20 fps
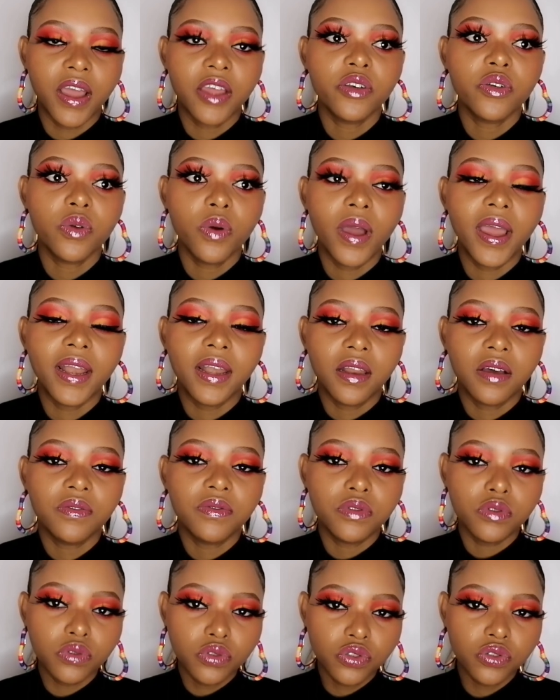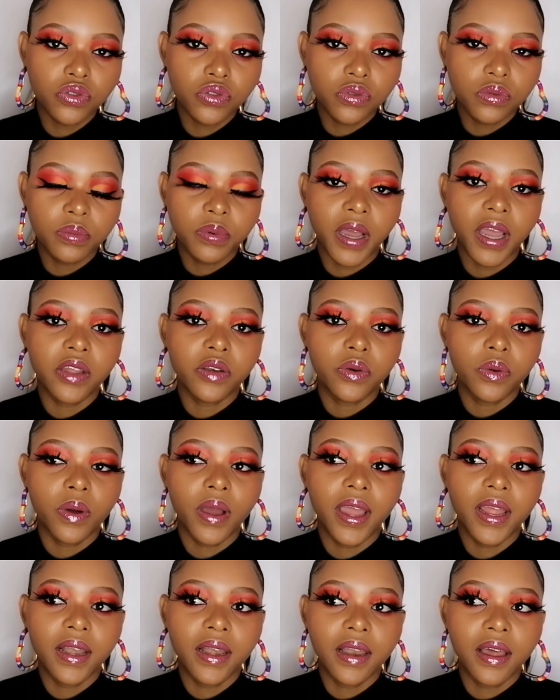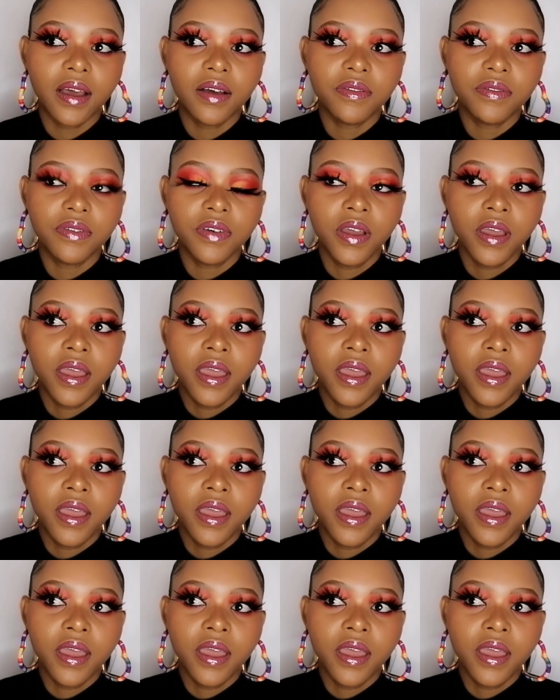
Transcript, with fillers: I know I love YouTube I know I love